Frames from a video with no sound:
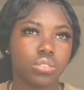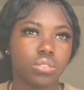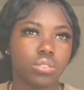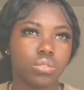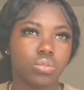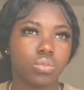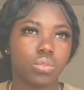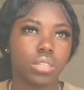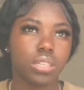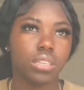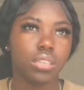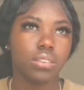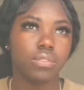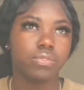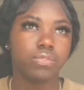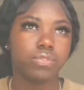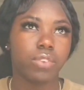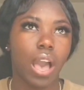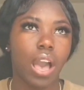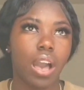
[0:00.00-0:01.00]

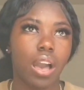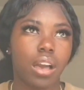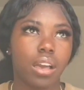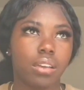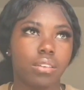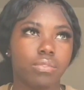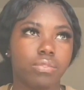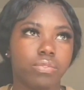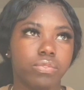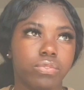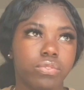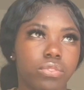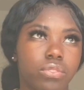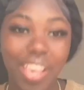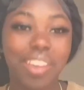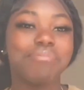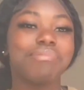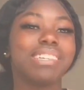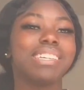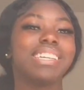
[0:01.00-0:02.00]
25
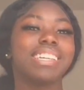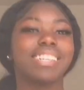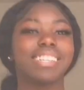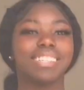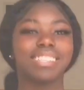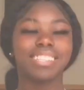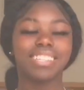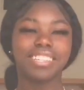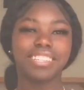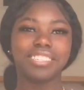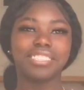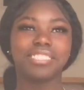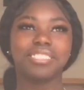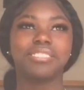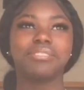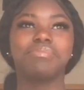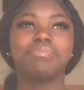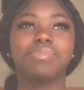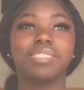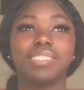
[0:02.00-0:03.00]
but yeah
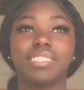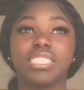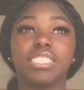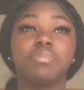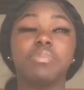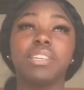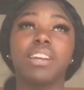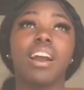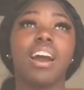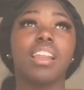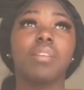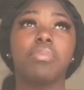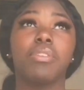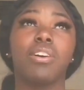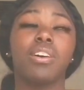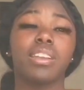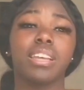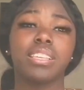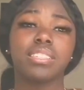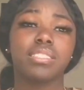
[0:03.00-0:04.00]
um just be caught up
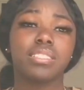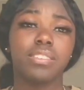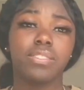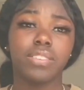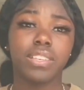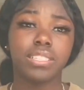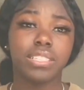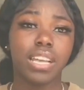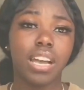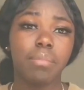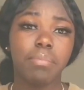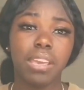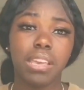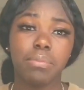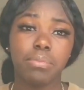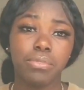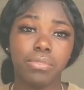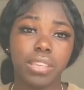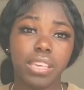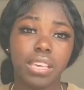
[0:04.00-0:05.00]
on all that stuff because that'll
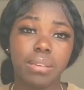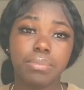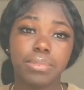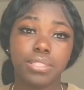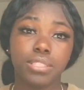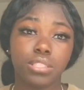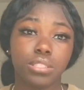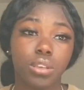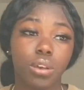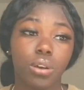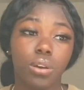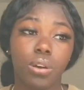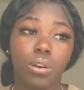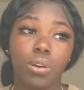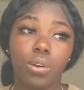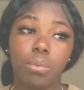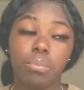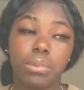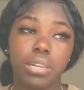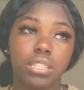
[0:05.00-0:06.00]
make boot camp
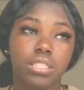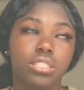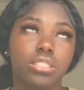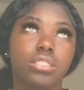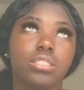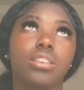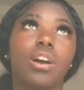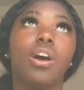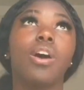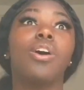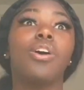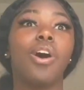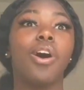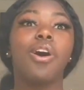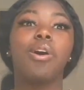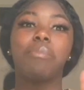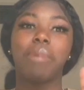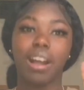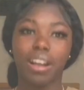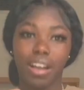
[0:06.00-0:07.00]
so much so
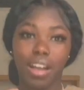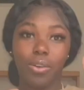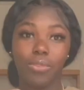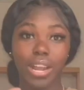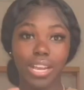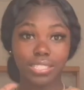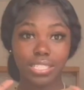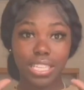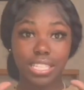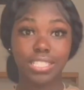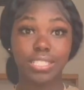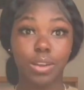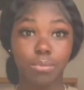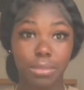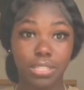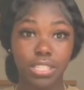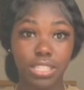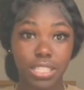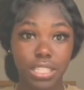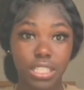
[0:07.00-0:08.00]
oh my god when i say so
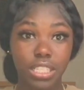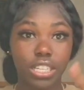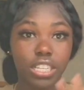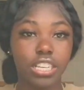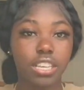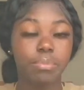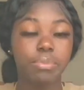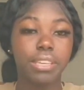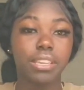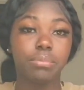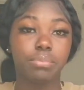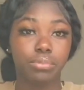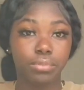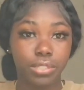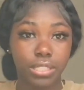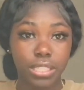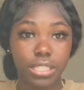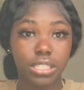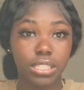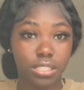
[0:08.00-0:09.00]
much easier it'd be a
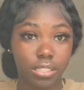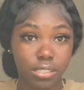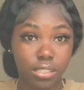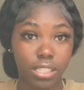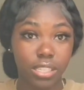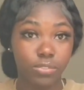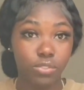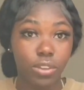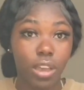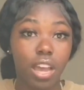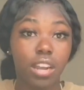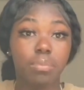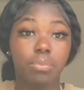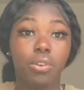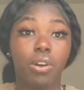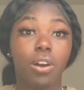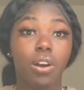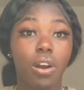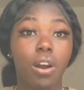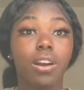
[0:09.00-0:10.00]
breeze literally if you caught up
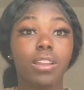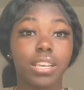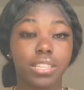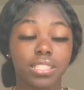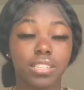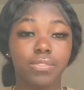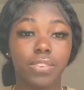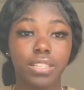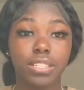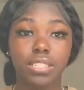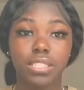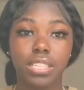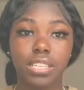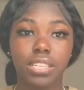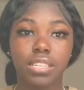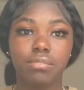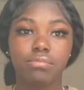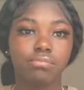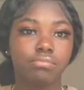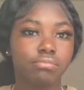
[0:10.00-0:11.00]
on all that stuff i just
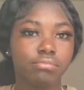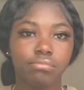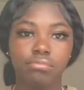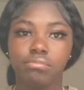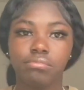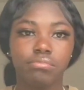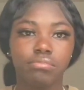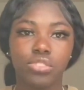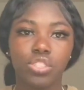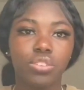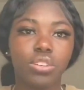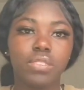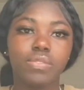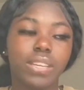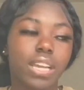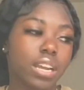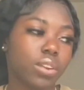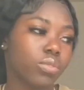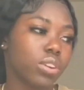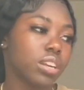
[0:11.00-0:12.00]
said you don't even
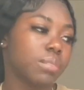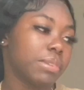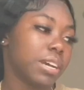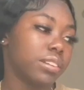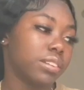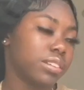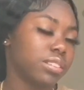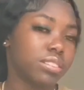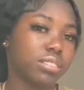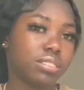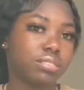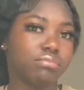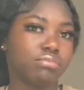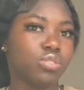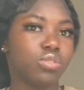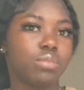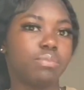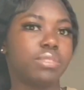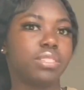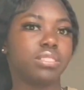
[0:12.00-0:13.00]
gotta worry about nothing.
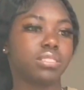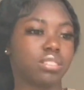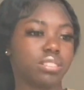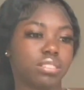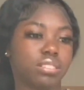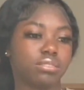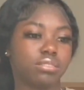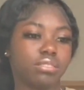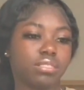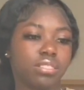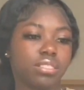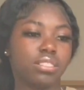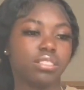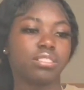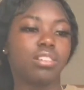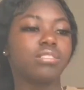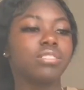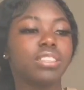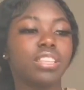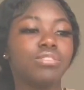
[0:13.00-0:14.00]
You won't be scared.
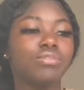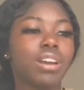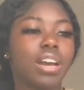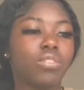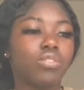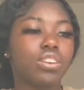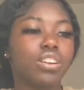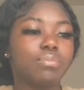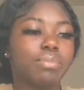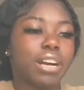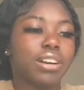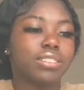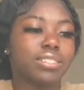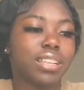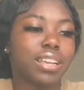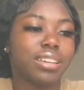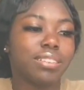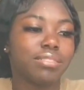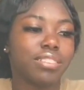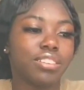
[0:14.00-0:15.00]
The only thing you gotta worry about is
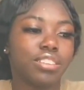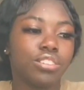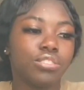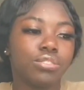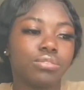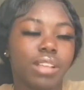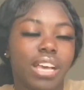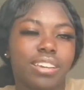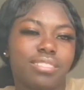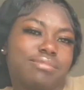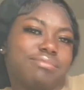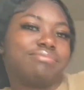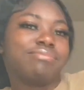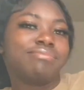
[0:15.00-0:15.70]
like the new like